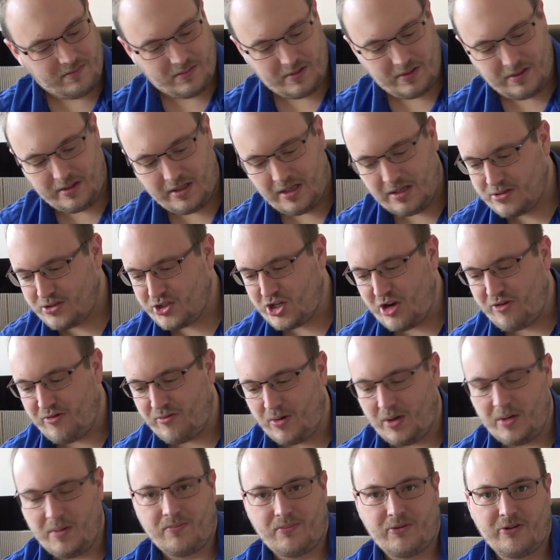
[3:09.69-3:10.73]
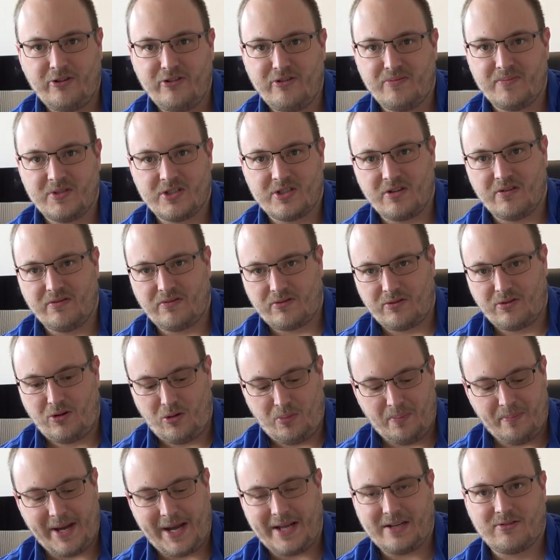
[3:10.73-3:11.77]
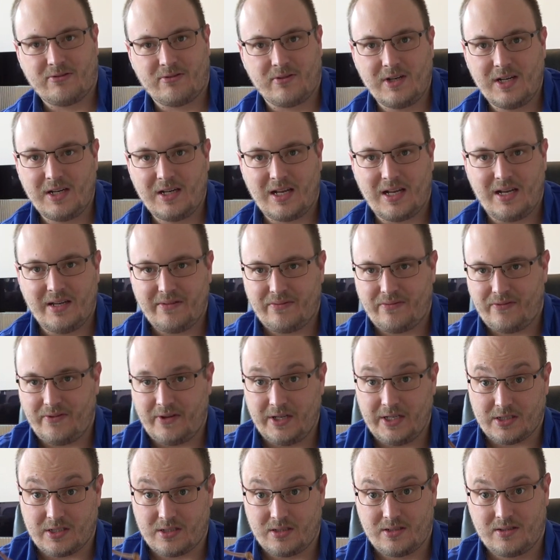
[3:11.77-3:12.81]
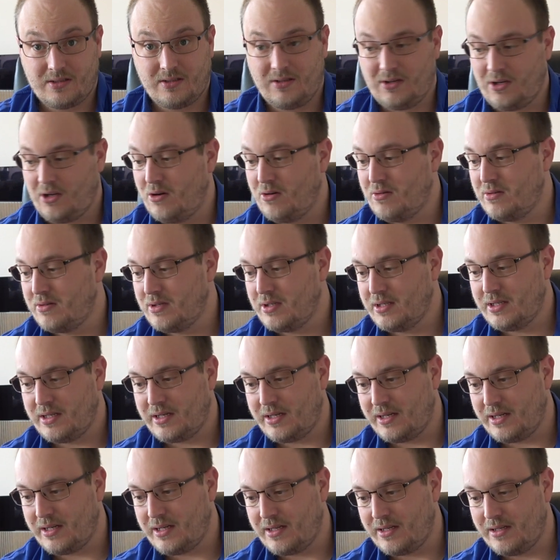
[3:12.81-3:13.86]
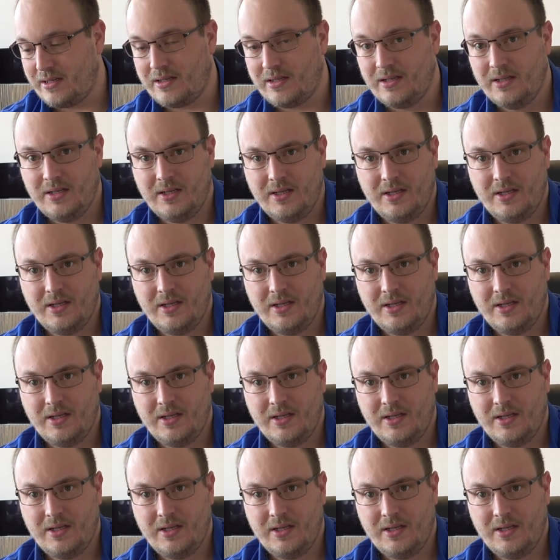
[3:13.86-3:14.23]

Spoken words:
they're general improvements overall. Battery life is longer.